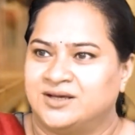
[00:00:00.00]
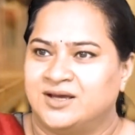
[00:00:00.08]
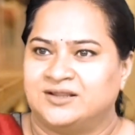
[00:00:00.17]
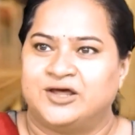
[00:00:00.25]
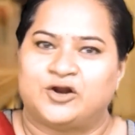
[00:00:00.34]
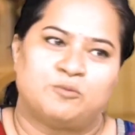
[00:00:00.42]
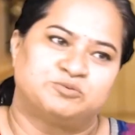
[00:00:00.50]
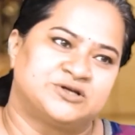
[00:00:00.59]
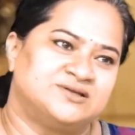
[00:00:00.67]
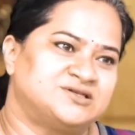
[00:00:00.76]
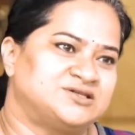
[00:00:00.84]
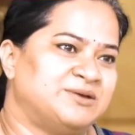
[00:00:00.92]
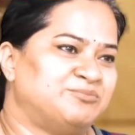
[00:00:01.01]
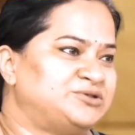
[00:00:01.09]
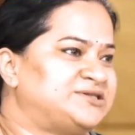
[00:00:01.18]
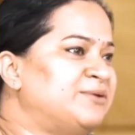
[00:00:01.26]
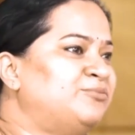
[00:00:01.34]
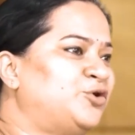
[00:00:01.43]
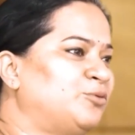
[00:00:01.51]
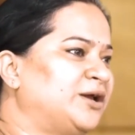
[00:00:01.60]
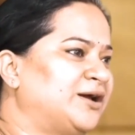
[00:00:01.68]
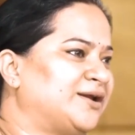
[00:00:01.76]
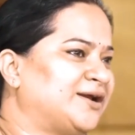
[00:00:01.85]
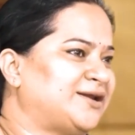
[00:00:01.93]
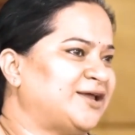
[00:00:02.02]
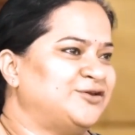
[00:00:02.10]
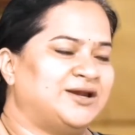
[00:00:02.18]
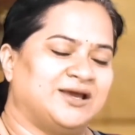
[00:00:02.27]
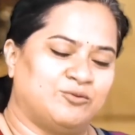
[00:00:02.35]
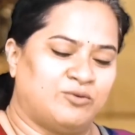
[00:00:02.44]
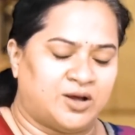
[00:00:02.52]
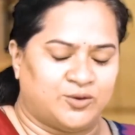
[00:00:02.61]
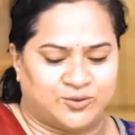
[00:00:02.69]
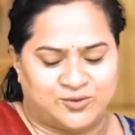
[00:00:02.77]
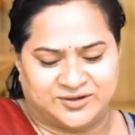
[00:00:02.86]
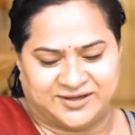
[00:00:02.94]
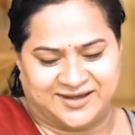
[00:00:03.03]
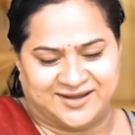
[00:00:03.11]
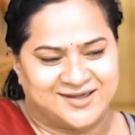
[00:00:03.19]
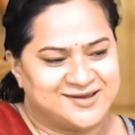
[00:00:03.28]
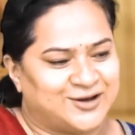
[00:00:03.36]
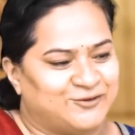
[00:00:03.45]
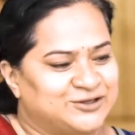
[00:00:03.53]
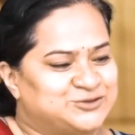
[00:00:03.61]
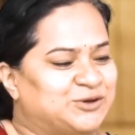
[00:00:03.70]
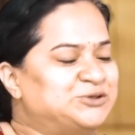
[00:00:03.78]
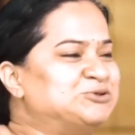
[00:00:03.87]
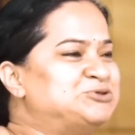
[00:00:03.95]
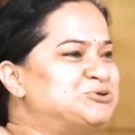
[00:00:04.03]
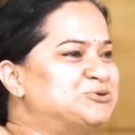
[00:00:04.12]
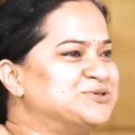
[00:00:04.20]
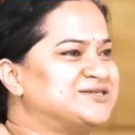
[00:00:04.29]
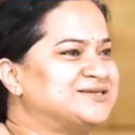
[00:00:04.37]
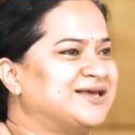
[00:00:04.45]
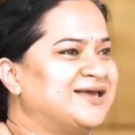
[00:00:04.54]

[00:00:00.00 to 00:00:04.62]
Their options seem to be correct. And you're like, wow, okay, now which one to choose?